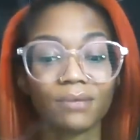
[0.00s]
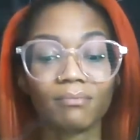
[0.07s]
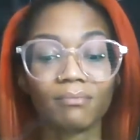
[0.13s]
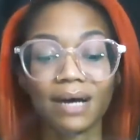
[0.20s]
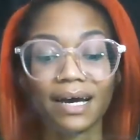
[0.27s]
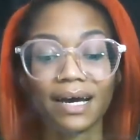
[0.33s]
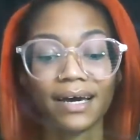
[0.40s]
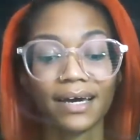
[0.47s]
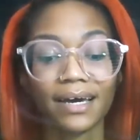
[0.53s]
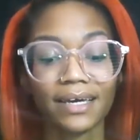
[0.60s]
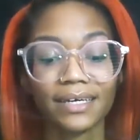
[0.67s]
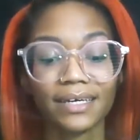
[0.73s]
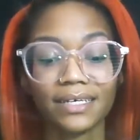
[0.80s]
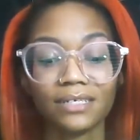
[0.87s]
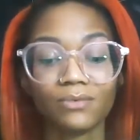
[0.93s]

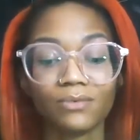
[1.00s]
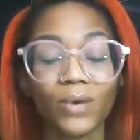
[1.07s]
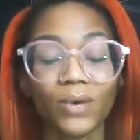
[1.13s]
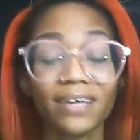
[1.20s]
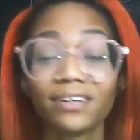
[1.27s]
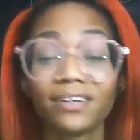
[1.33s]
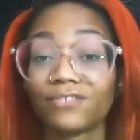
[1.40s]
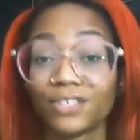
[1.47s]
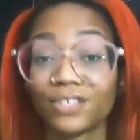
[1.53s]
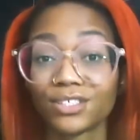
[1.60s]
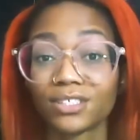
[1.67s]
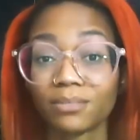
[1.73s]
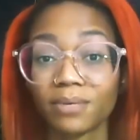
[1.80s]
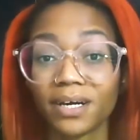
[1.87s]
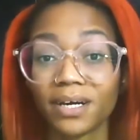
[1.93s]
by way of your
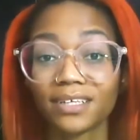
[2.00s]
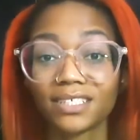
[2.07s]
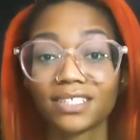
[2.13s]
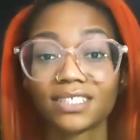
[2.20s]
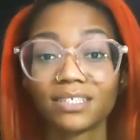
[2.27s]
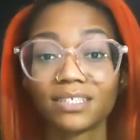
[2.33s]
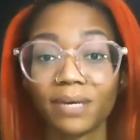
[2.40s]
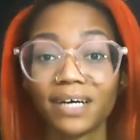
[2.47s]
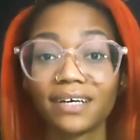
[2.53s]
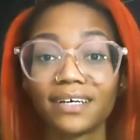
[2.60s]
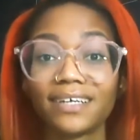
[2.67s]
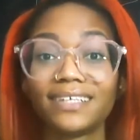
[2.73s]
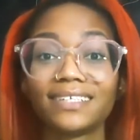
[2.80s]
subconscious mind.